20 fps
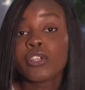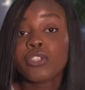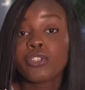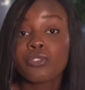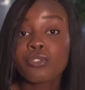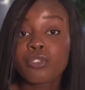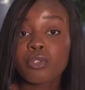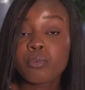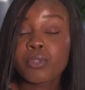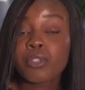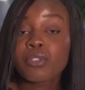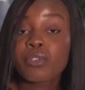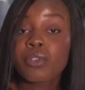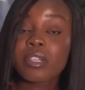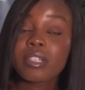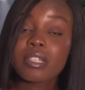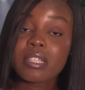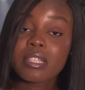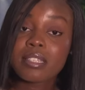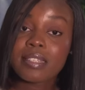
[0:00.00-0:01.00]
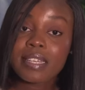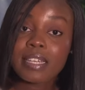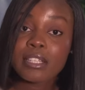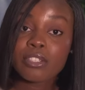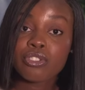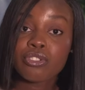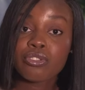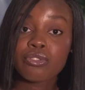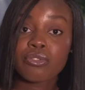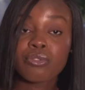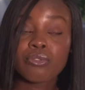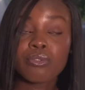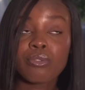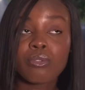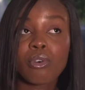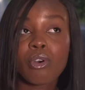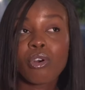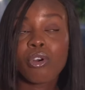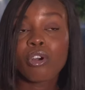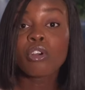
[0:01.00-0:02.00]
YouTube is going to send you,
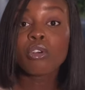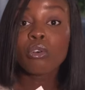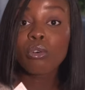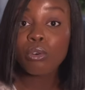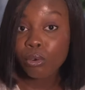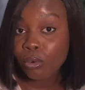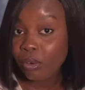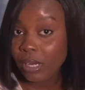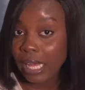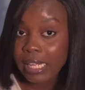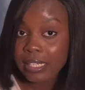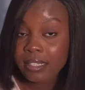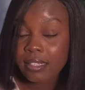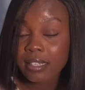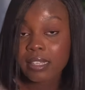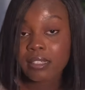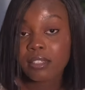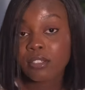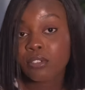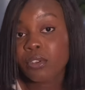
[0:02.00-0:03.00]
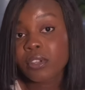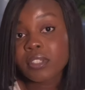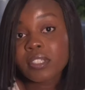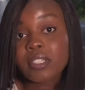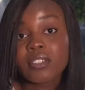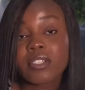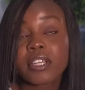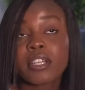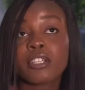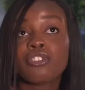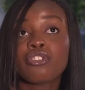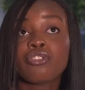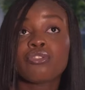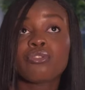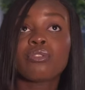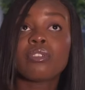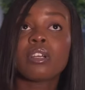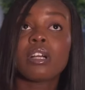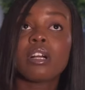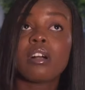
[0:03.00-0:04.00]
or Google AdSense is going to send
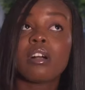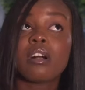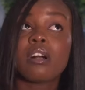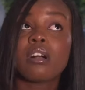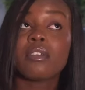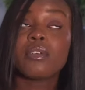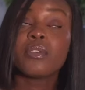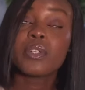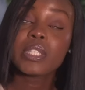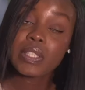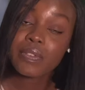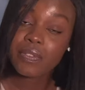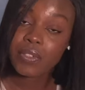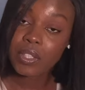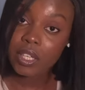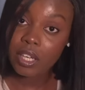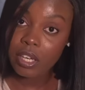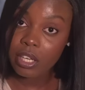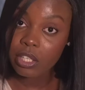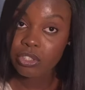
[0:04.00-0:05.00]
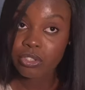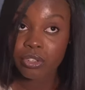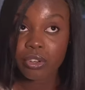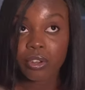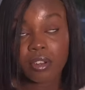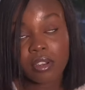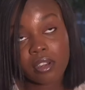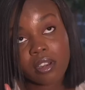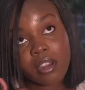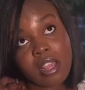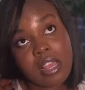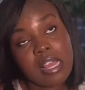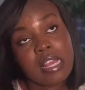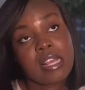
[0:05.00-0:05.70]
you a notification